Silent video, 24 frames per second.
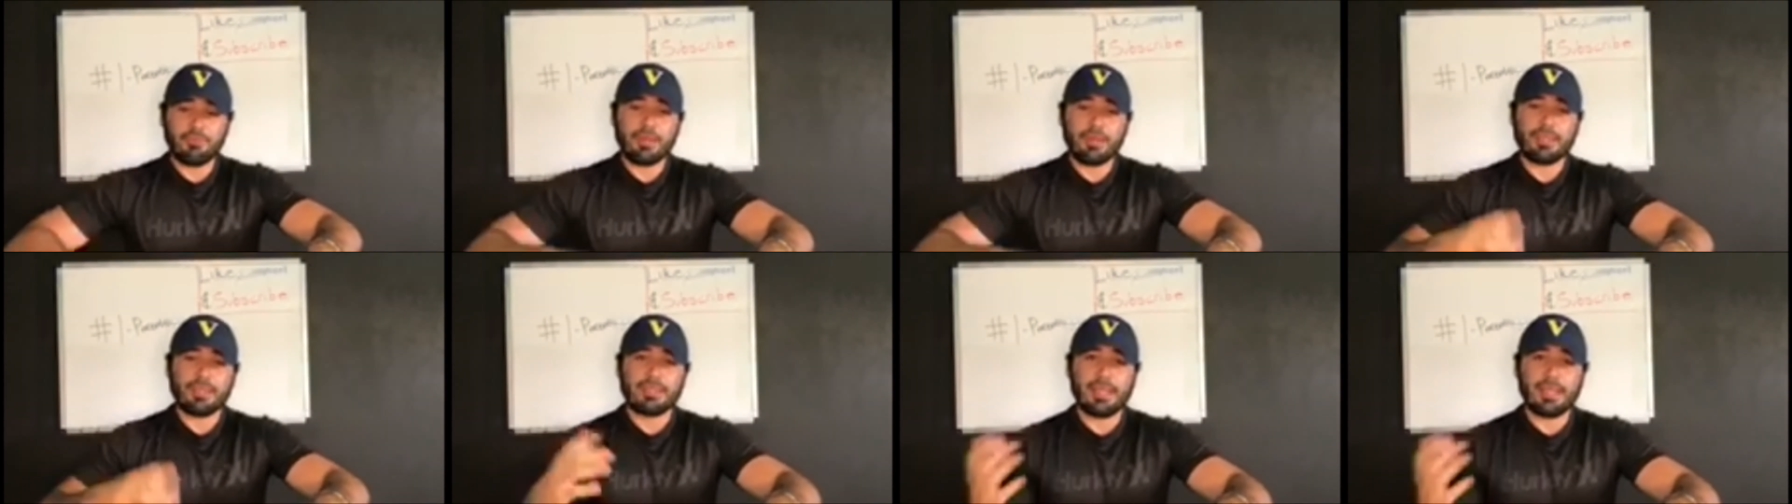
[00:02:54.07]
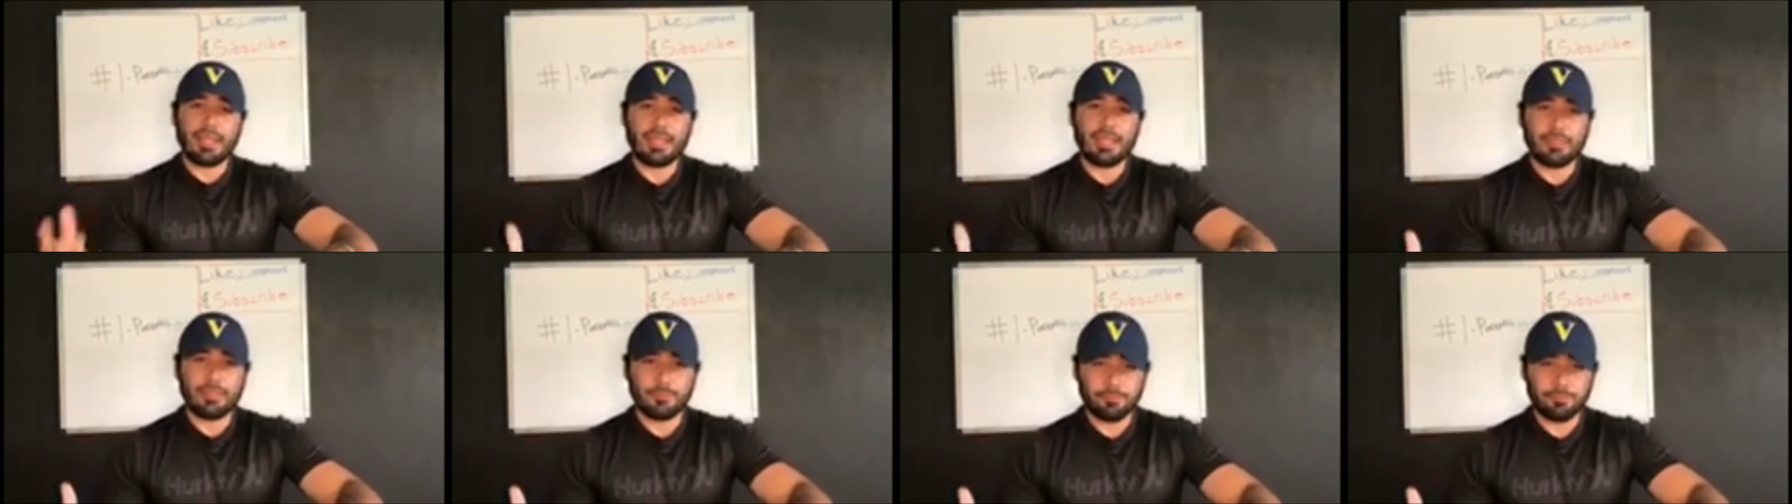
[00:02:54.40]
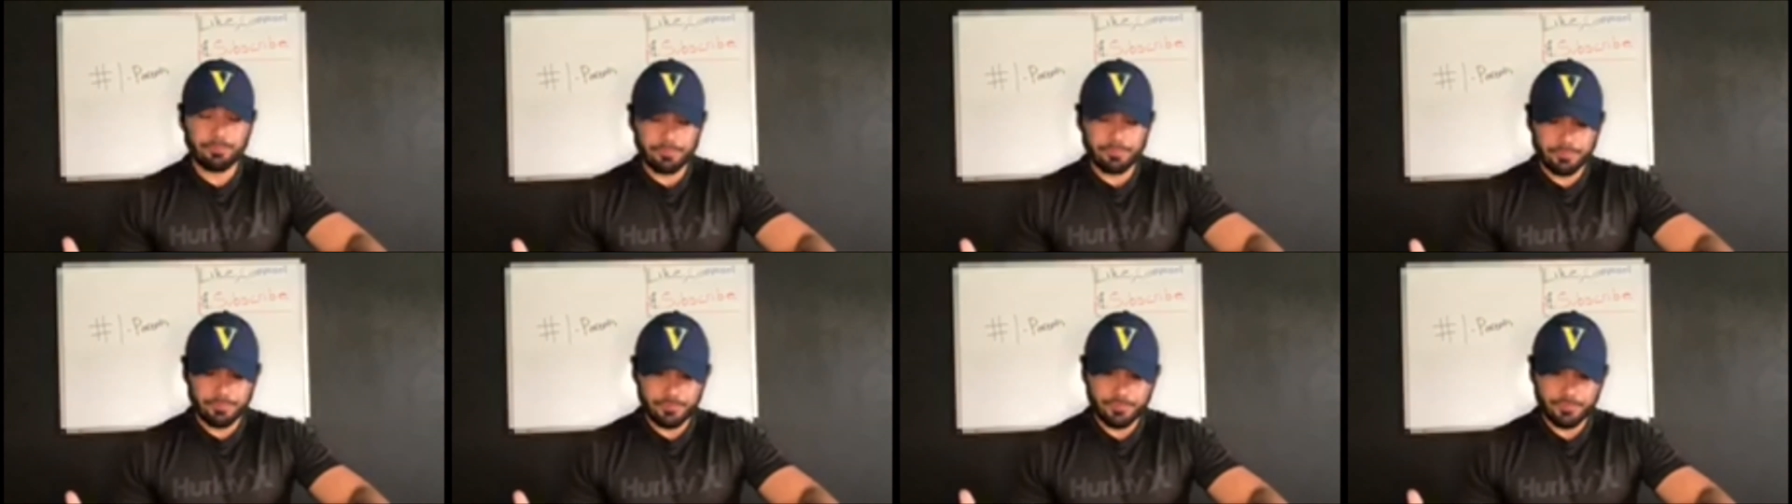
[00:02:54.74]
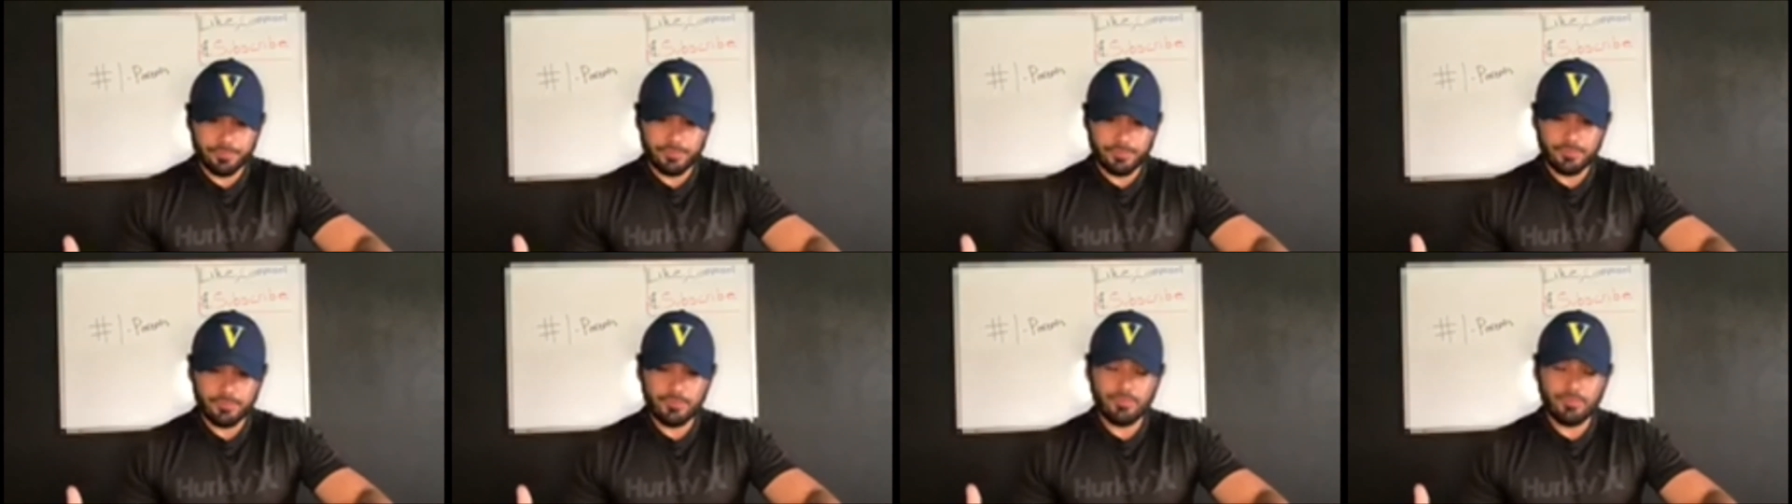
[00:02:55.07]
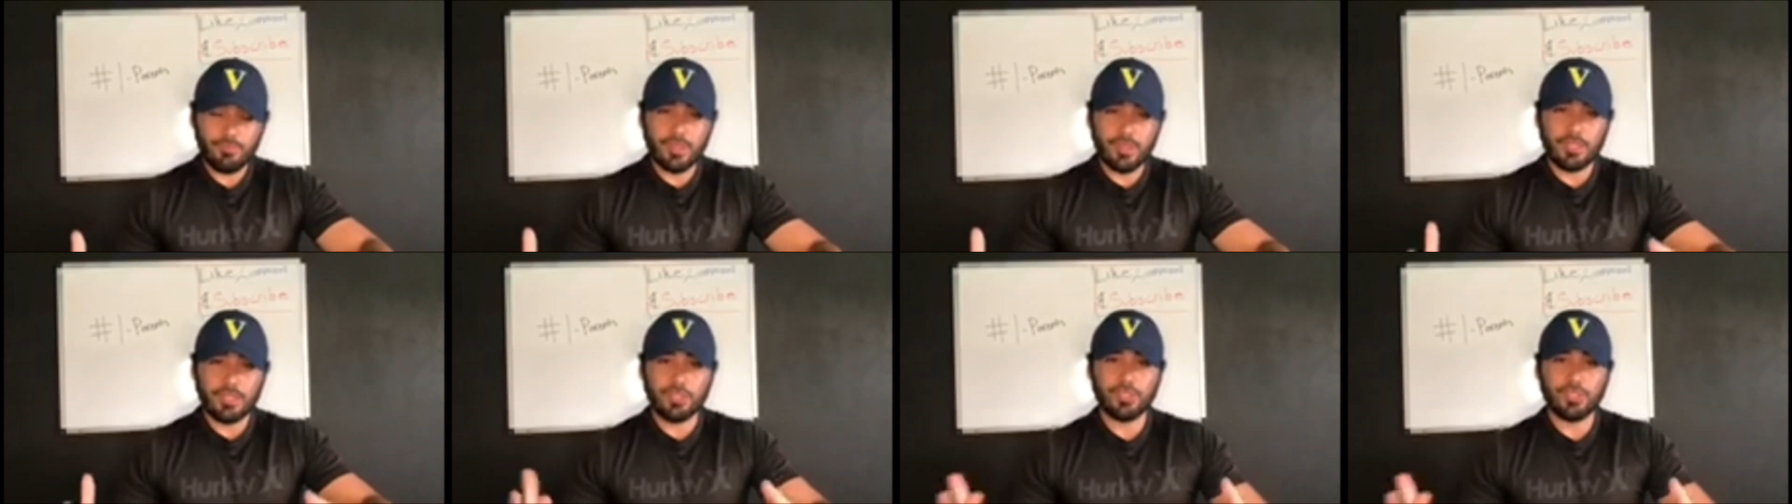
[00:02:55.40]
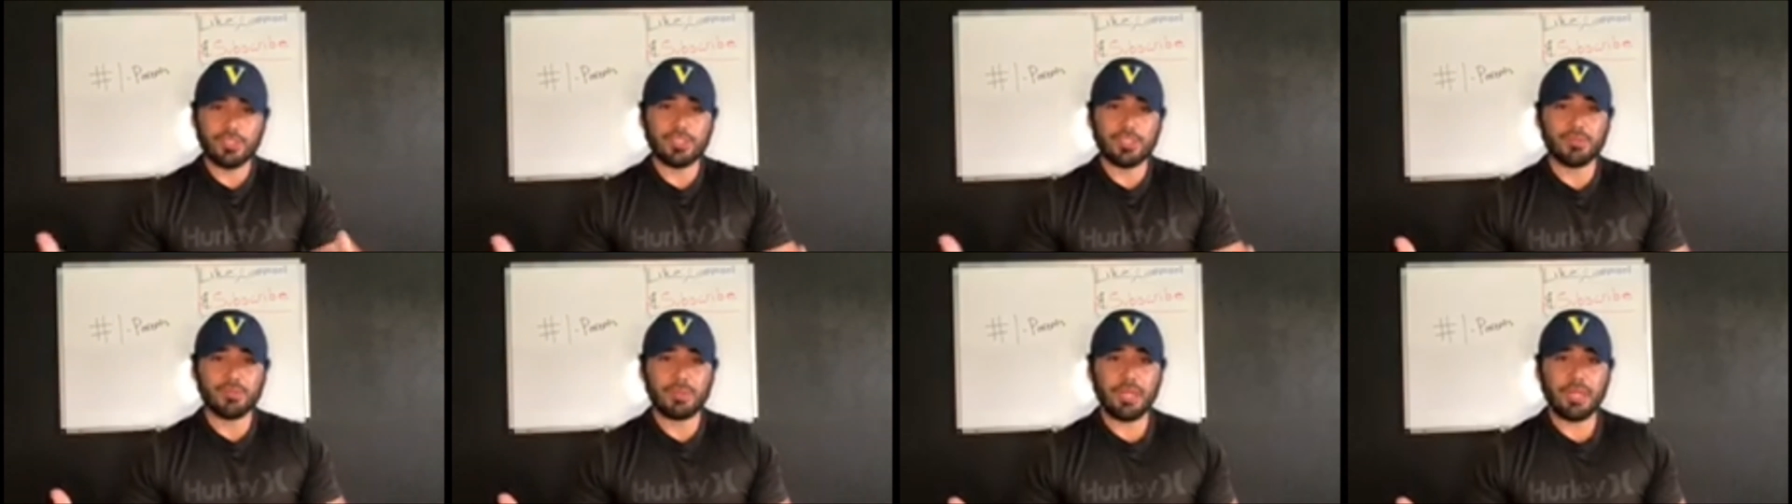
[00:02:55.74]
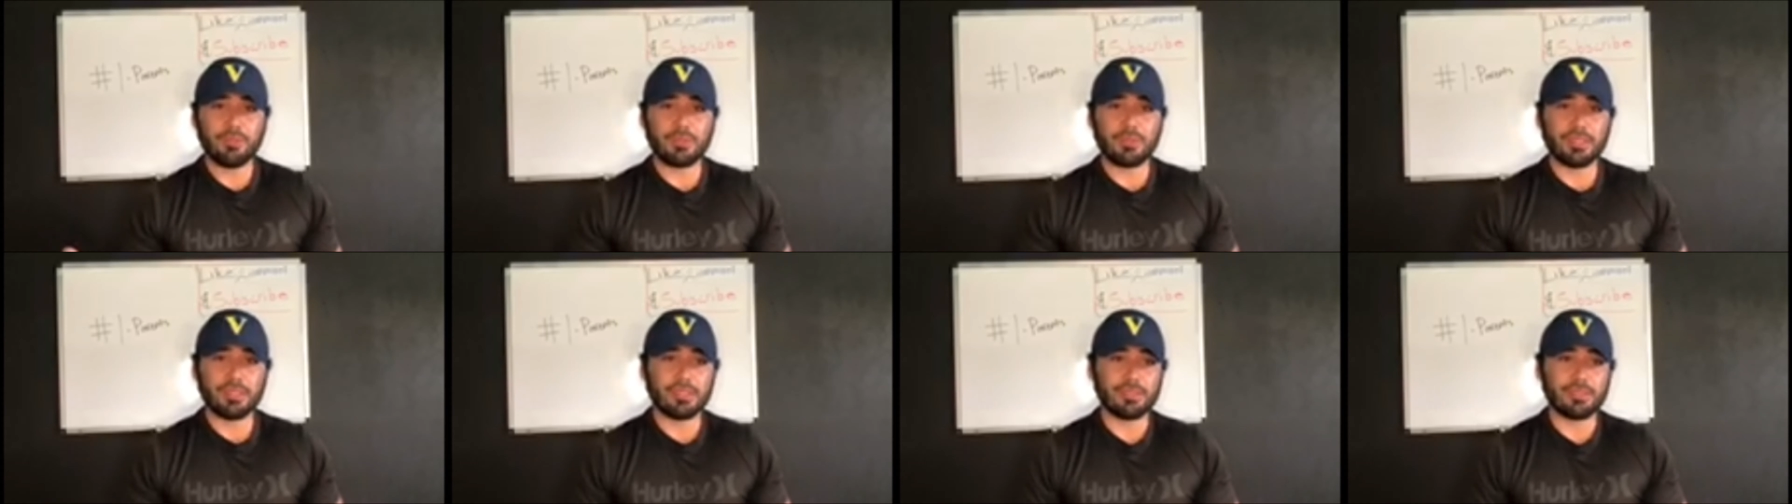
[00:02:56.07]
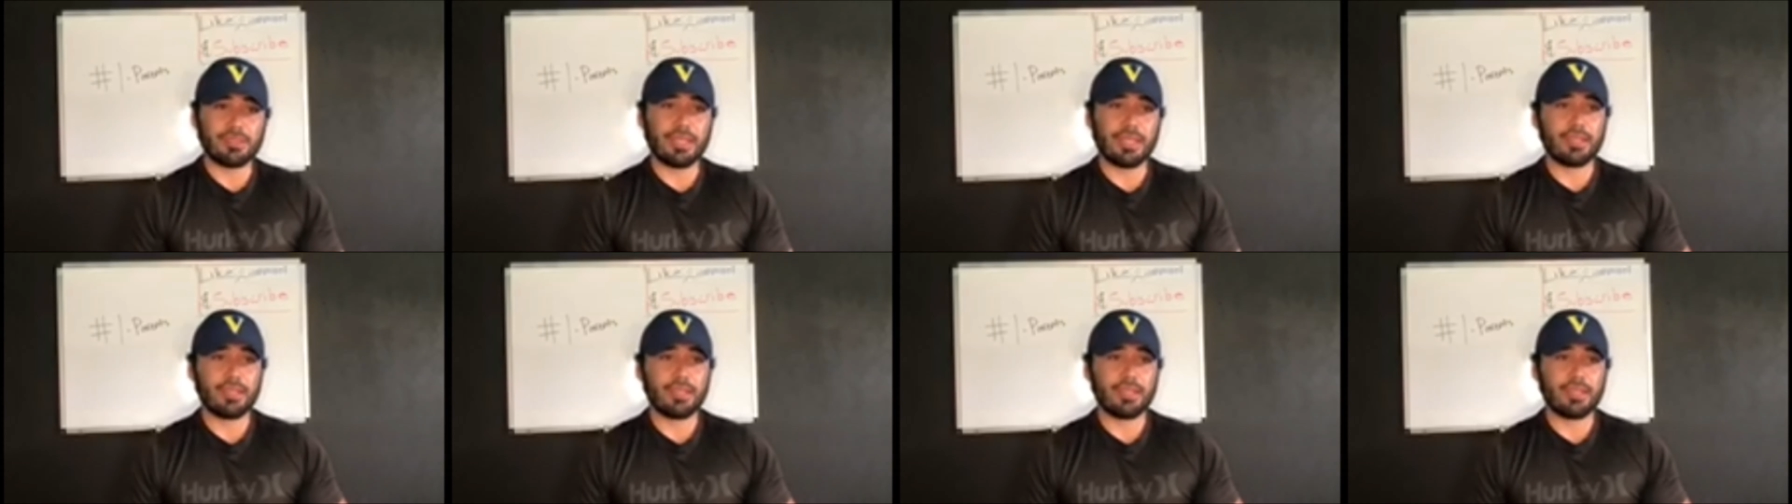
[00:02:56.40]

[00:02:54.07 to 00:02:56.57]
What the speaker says: dad just inspired me because